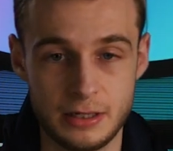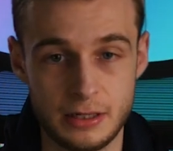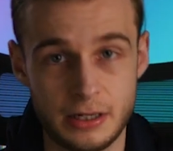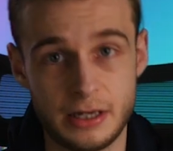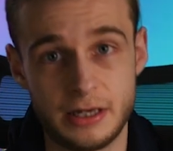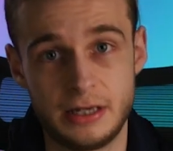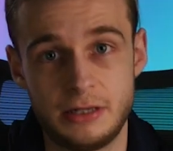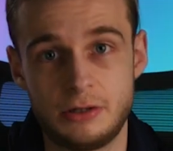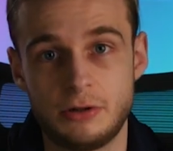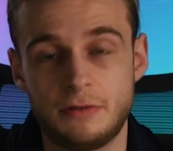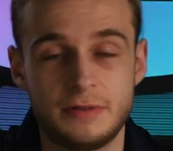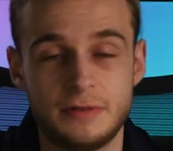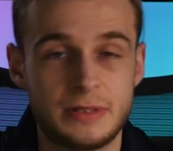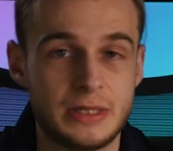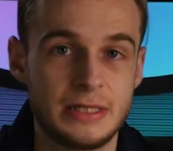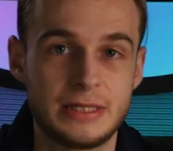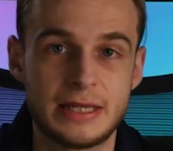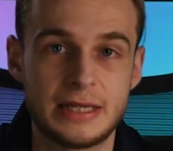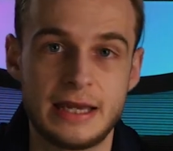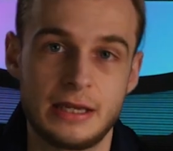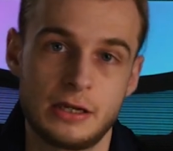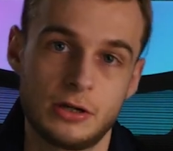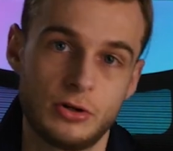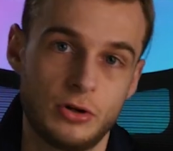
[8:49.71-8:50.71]
I'd obviously
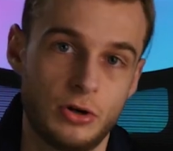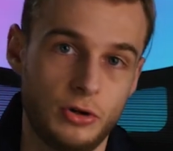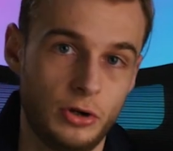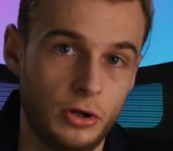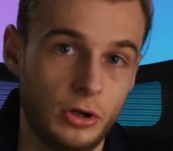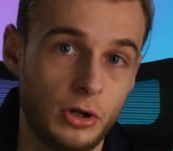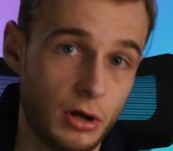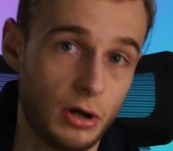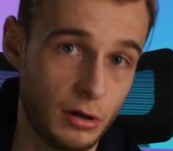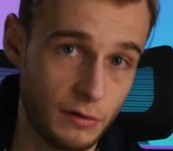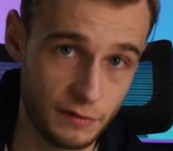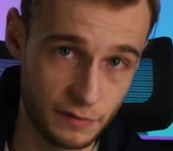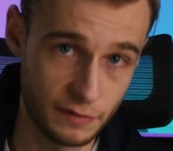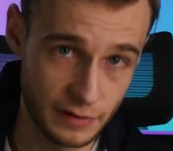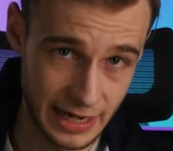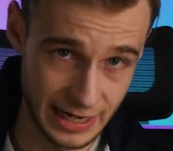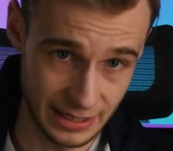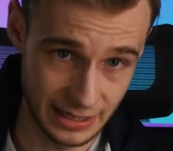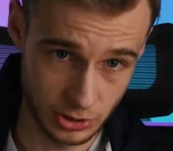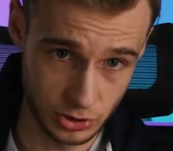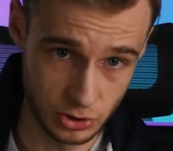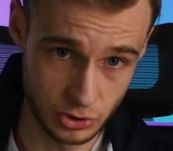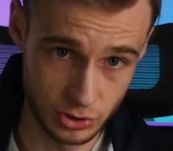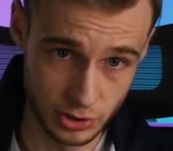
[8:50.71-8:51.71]
taken on a lot of
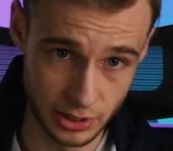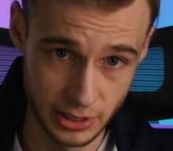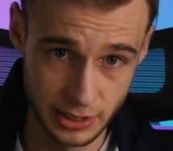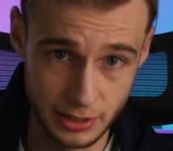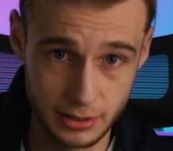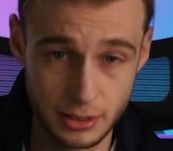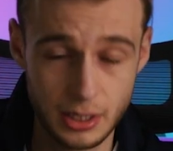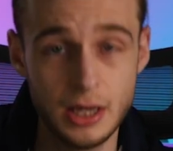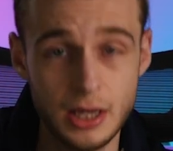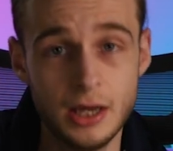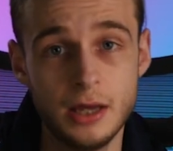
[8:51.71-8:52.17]
extra